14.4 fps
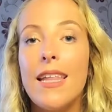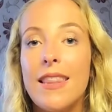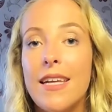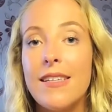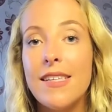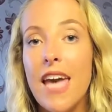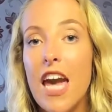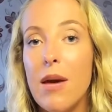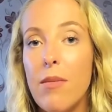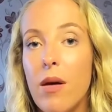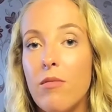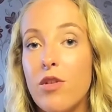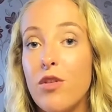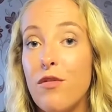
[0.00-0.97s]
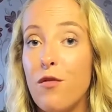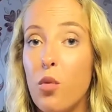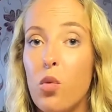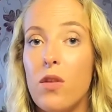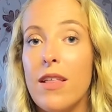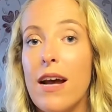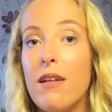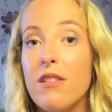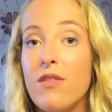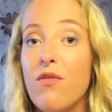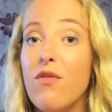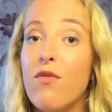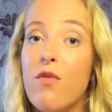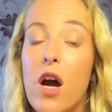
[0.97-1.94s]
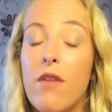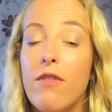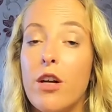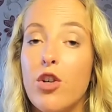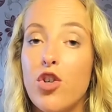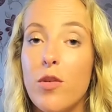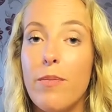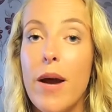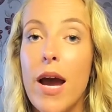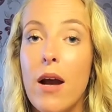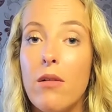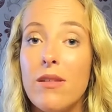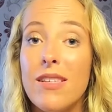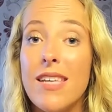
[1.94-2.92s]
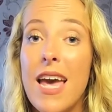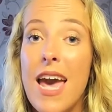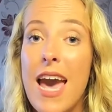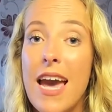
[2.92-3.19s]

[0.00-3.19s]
This came up to £4,500,